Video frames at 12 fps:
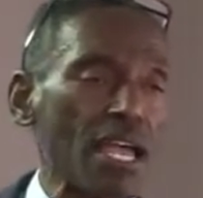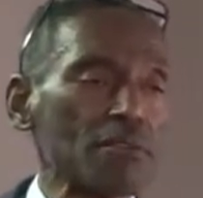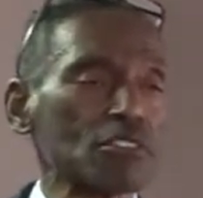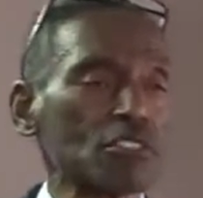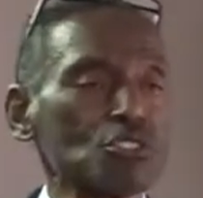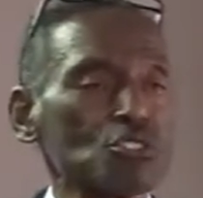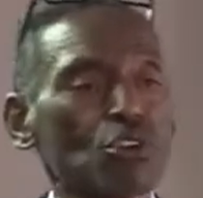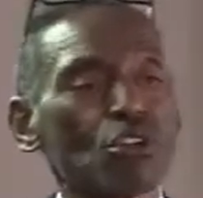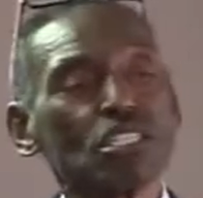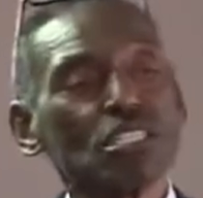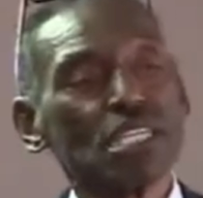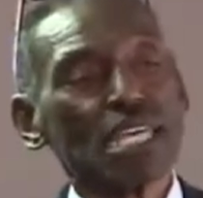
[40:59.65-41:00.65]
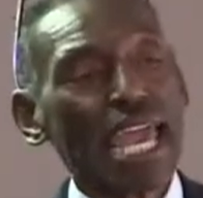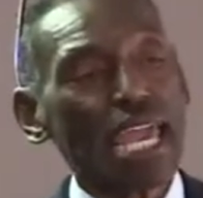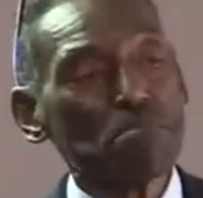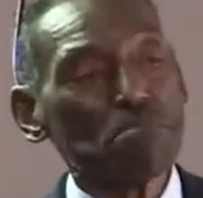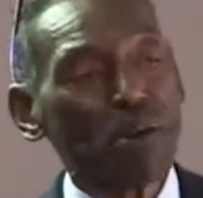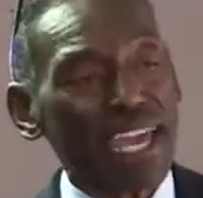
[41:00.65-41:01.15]
because you're going to need a
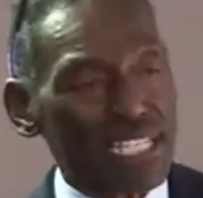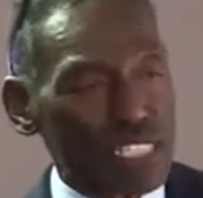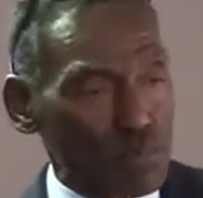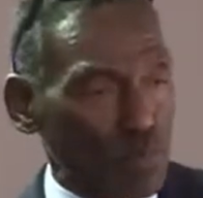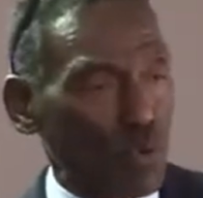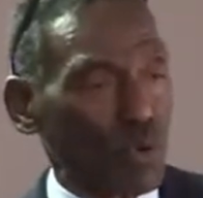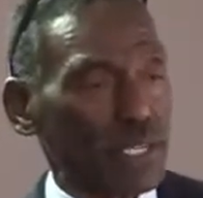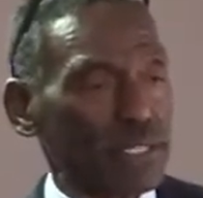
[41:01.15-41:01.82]
passport.